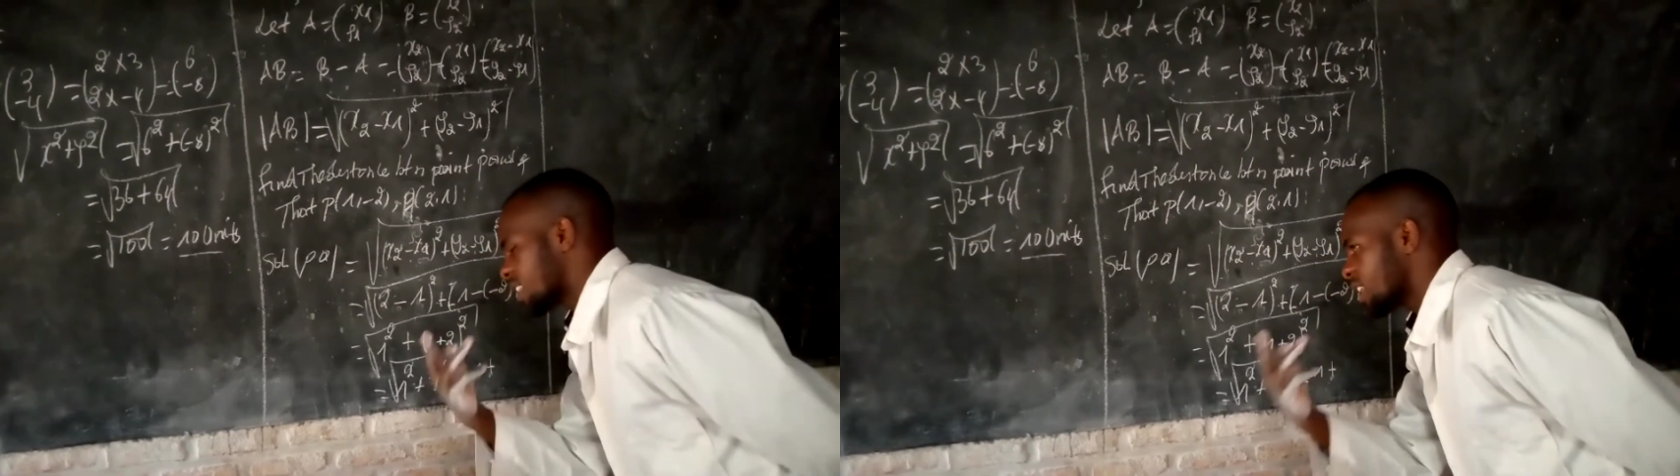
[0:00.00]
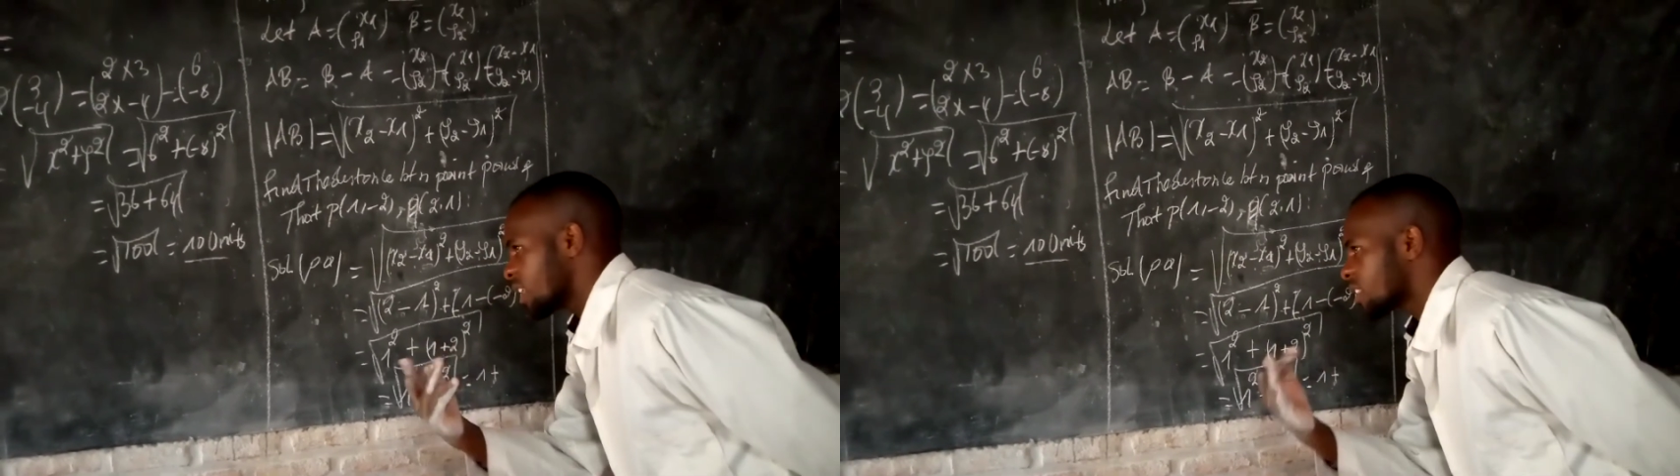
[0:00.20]

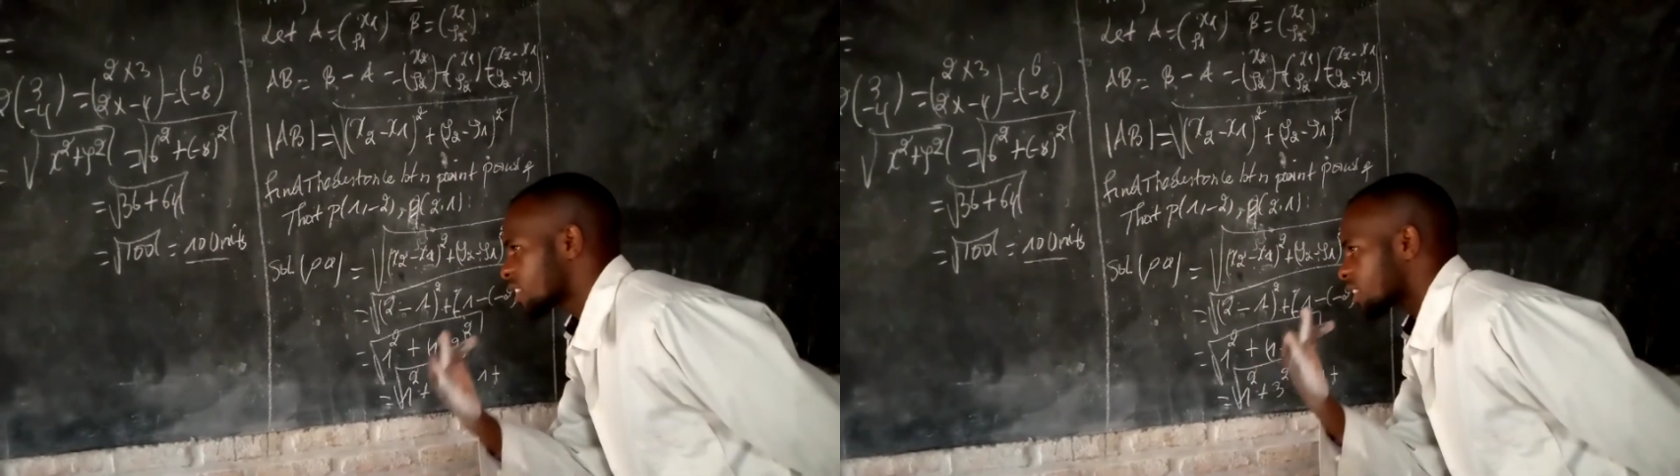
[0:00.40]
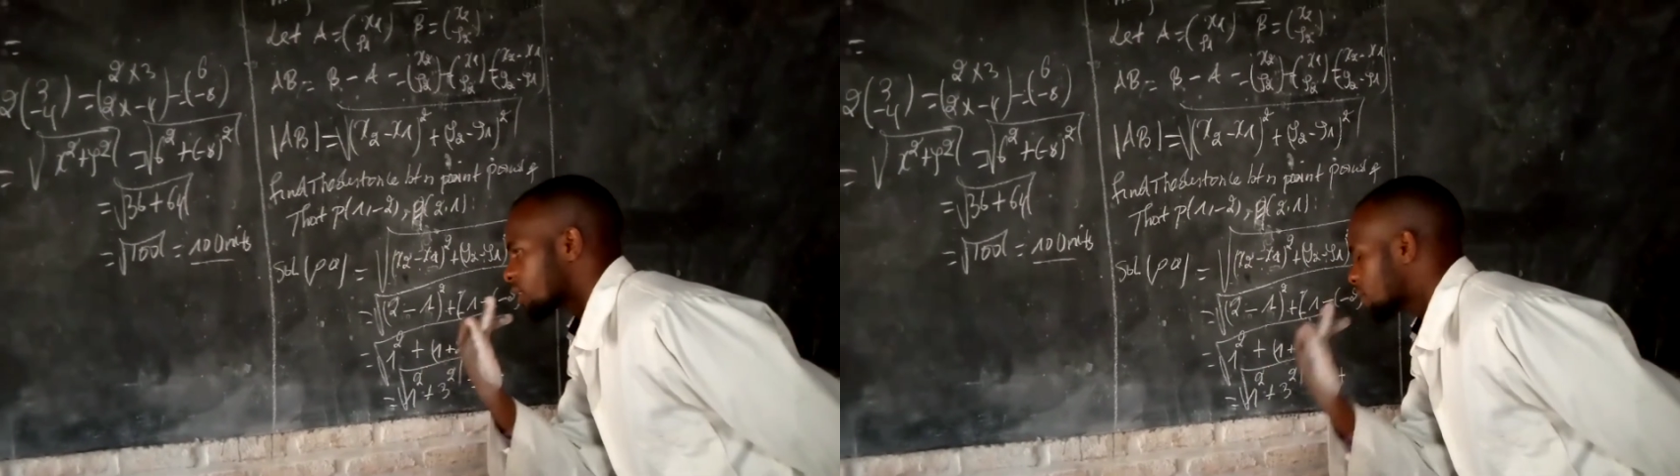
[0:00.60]

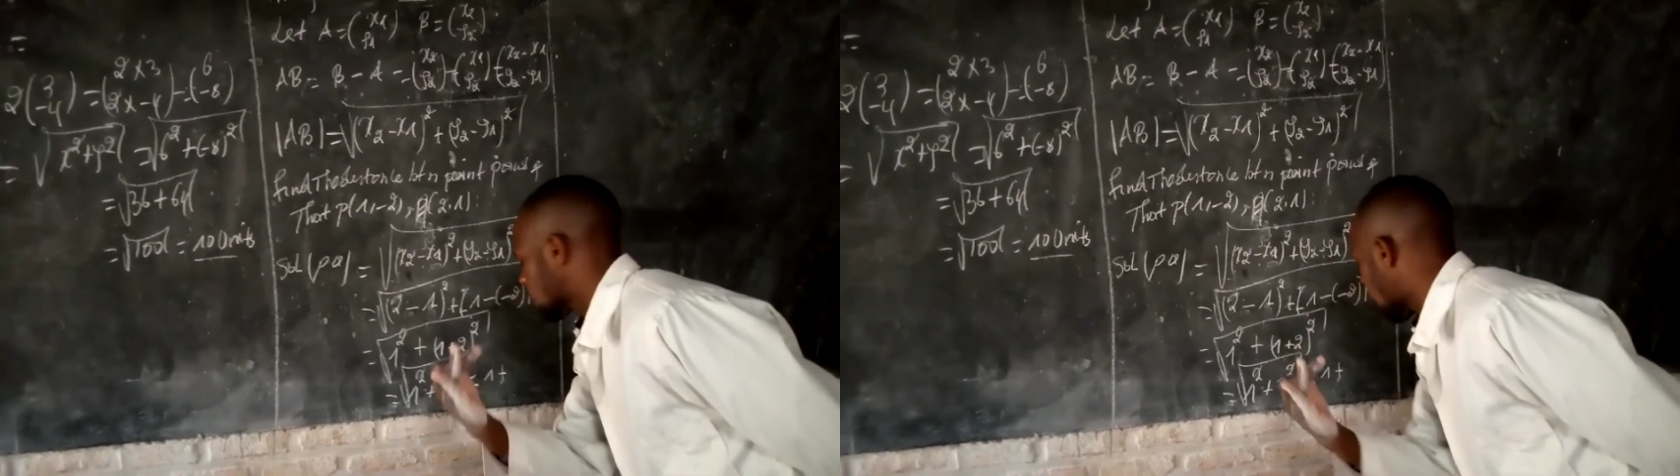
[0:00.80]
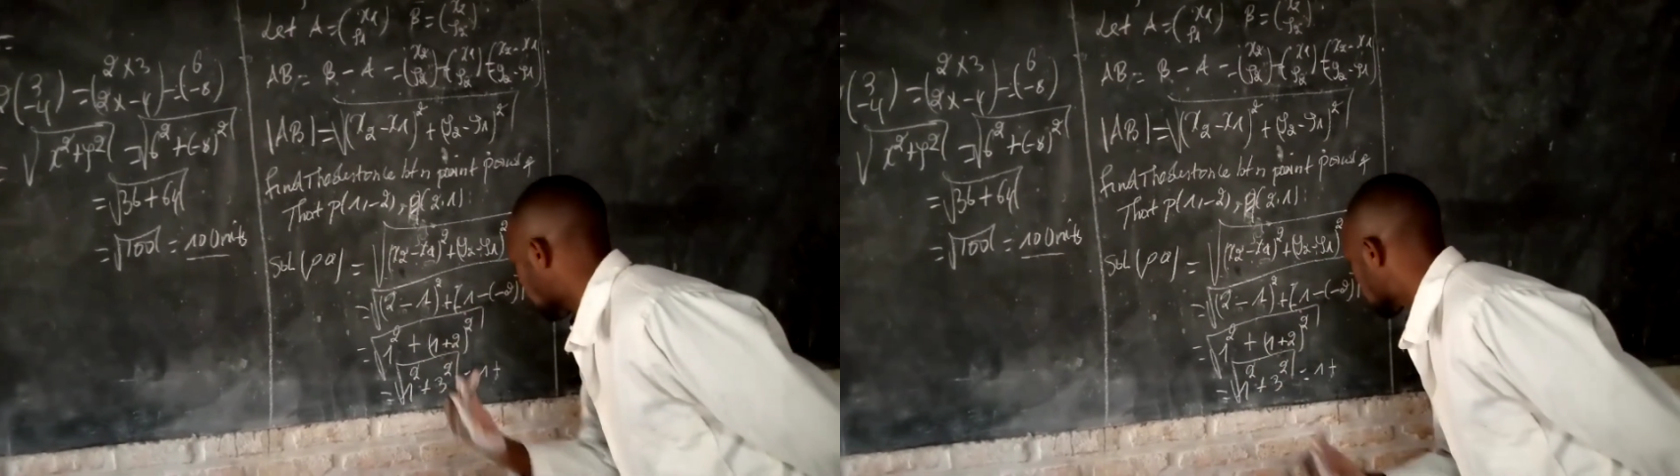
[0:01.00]
3
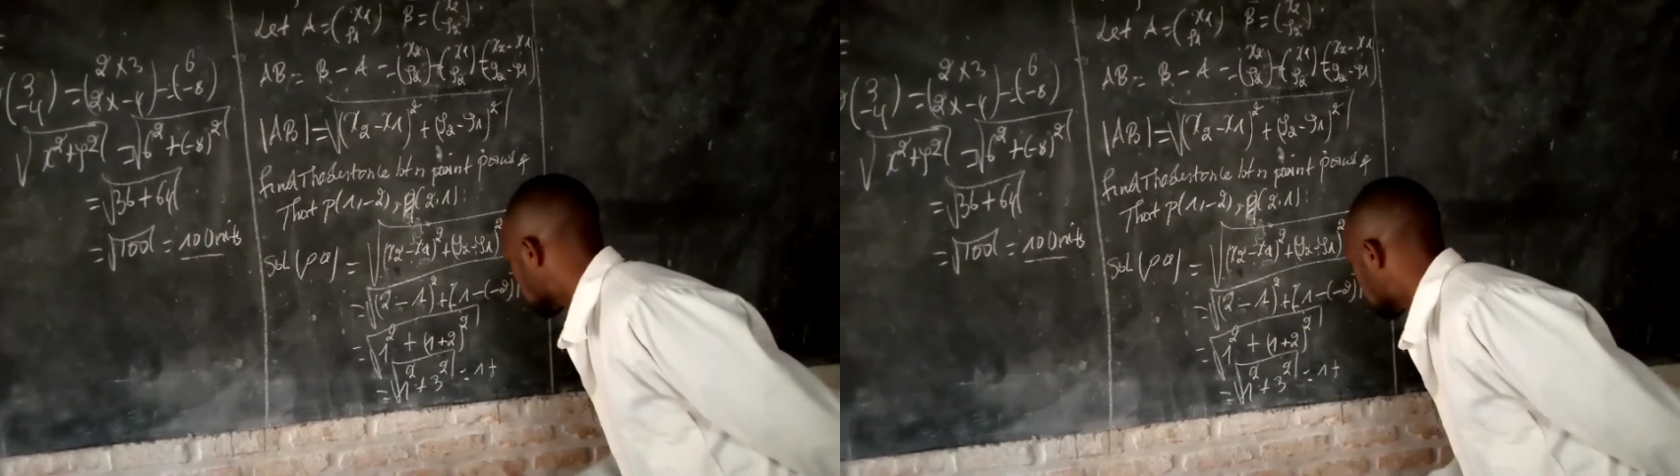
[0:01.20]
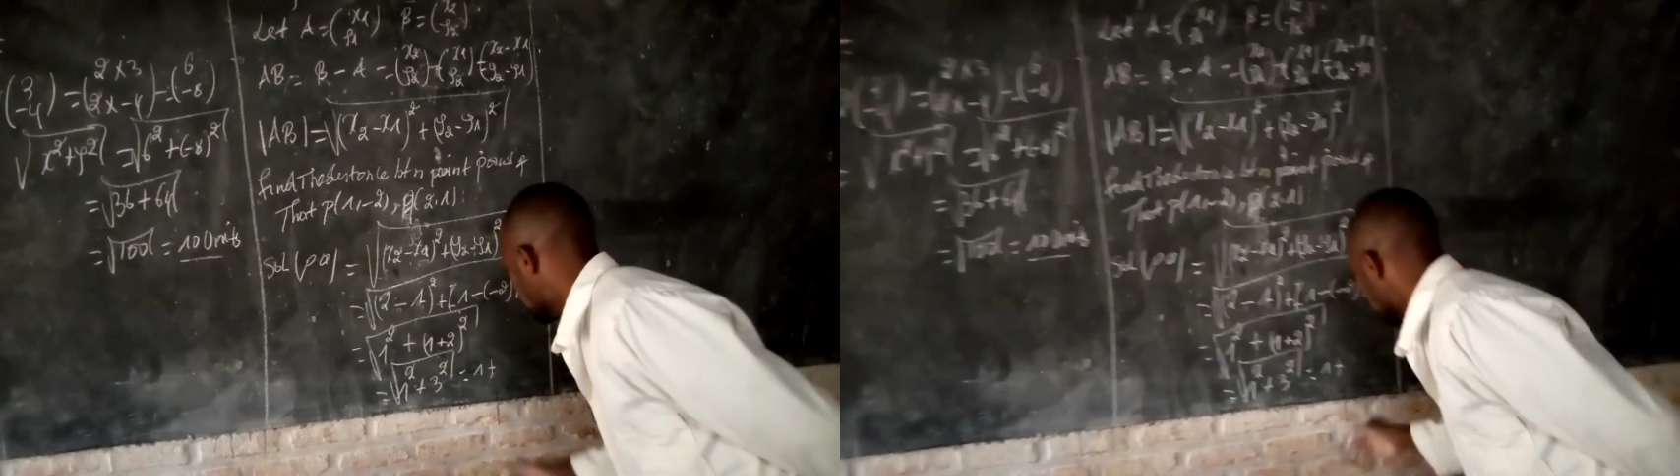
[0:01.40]

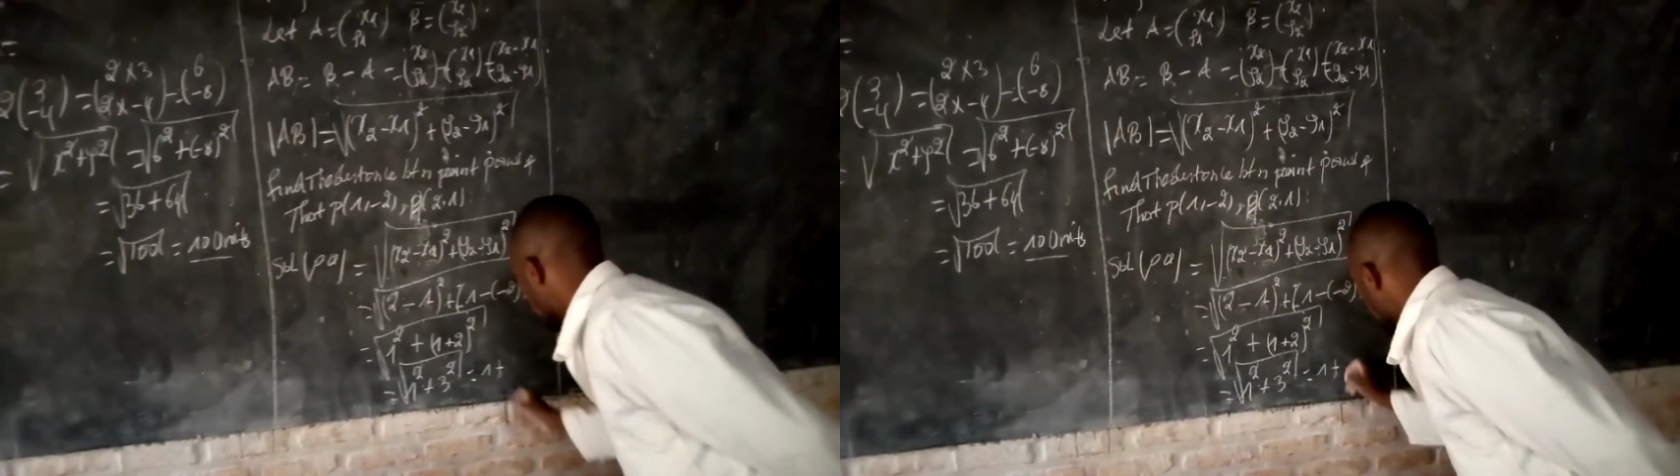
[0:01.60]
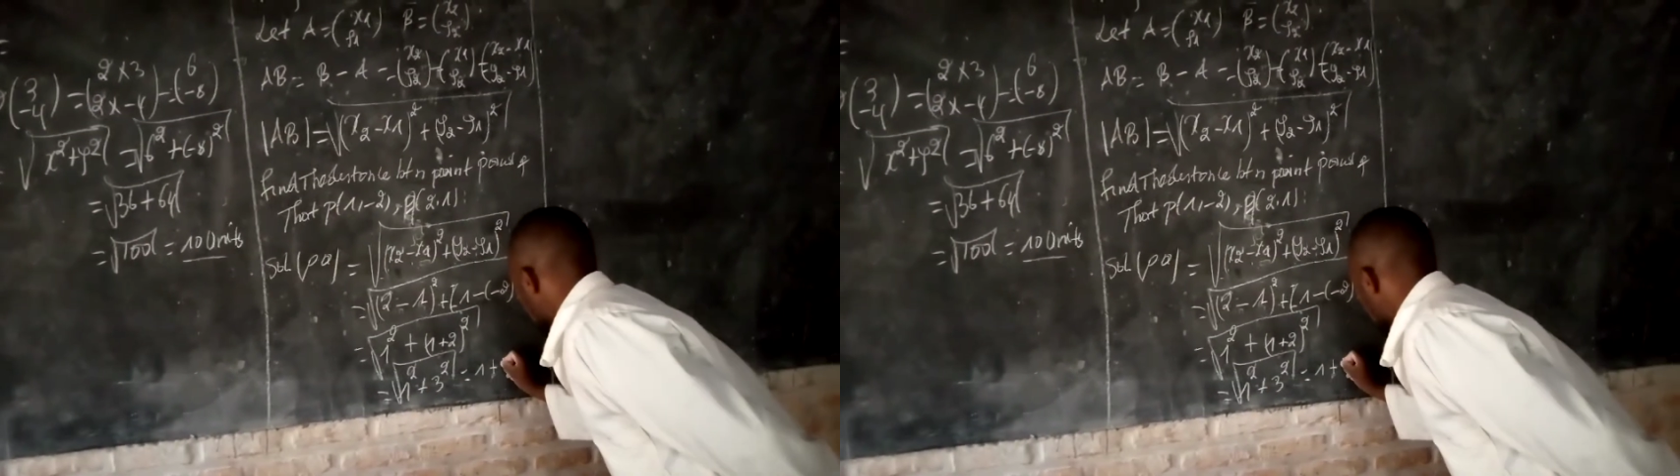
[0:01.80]
times 3.